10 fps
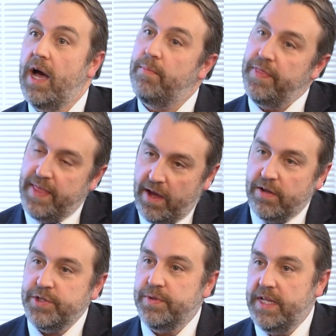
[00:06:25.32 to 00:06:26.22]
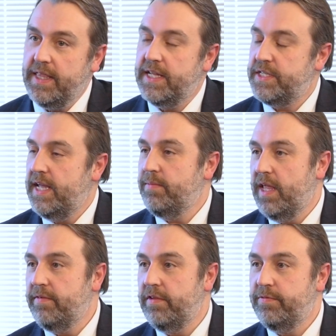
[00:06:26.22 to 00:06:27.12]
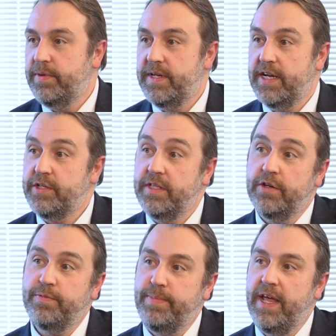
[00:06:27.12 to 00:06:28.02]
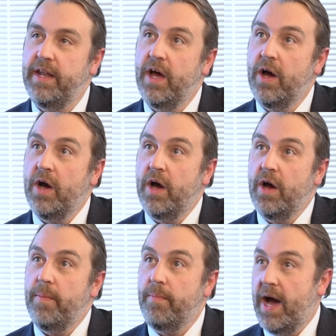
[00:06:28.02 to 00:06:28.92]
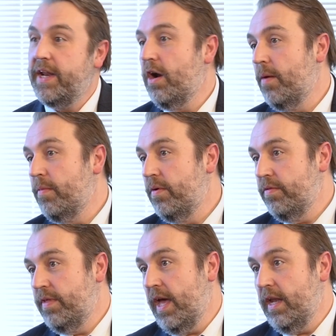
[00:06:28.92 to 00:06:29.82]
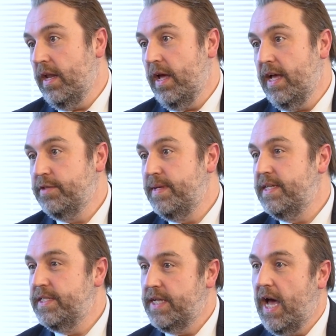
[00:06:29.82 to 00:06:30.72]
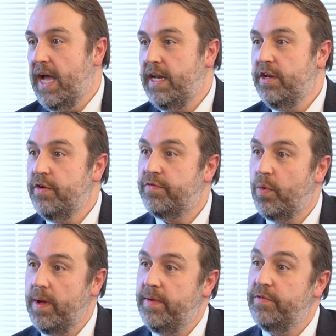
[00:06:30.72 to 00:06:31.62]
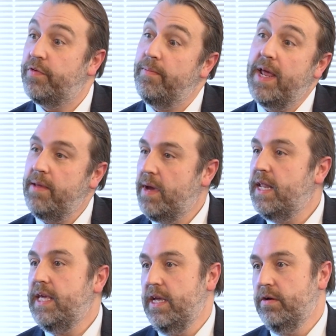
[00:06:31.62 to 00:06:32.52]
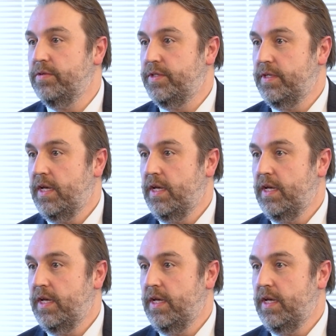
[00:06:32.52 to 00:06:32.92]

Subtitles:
But they also need that same level of protection. There's been body armor that has been designed for women for many, many years.